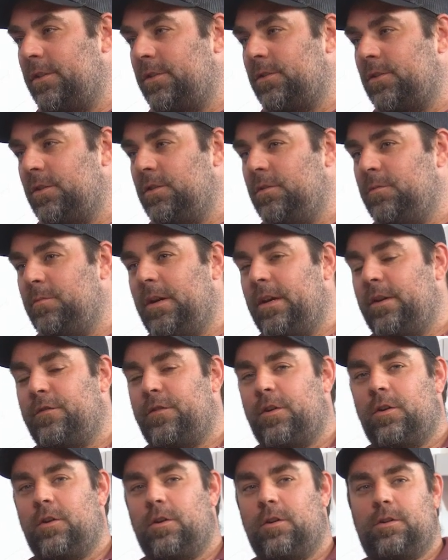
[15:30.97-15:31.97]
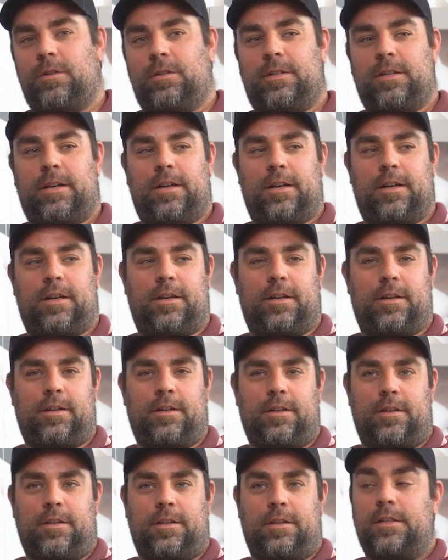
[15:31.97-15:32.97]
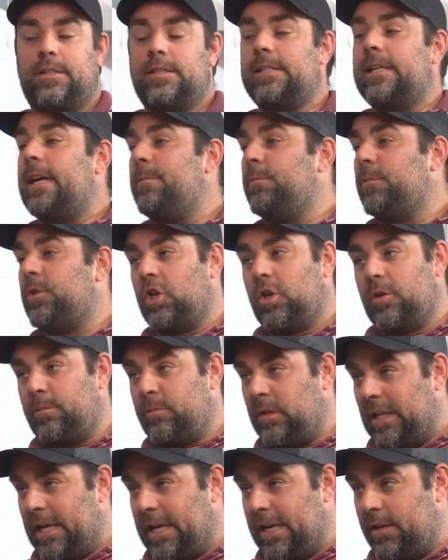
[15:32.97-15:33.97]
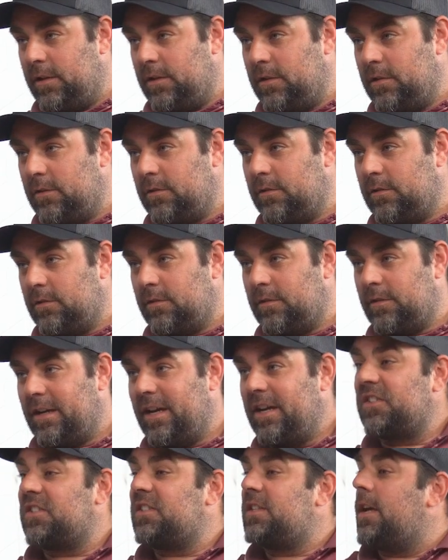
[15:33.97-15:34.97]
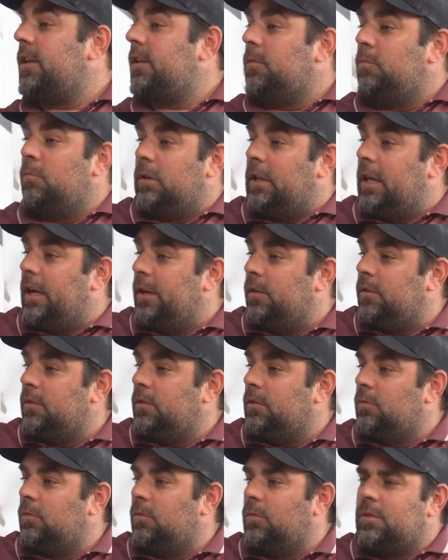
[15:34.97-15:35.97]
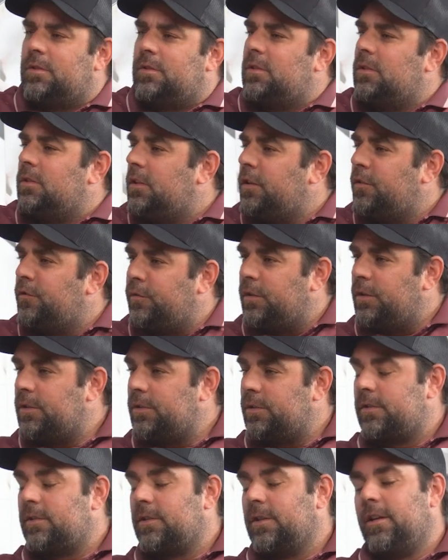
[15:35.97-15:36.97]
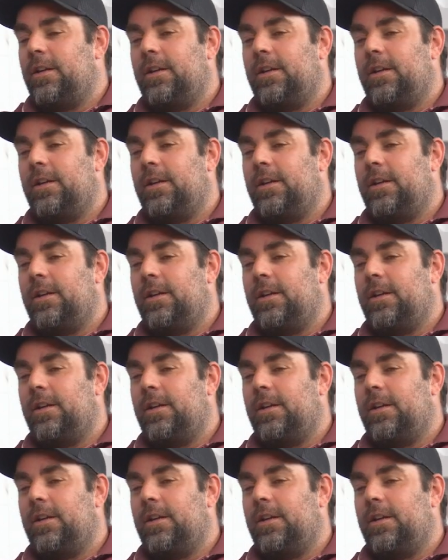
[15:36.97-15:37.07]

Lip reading: So you may have heard same term blend, extend and blend. That's the difference.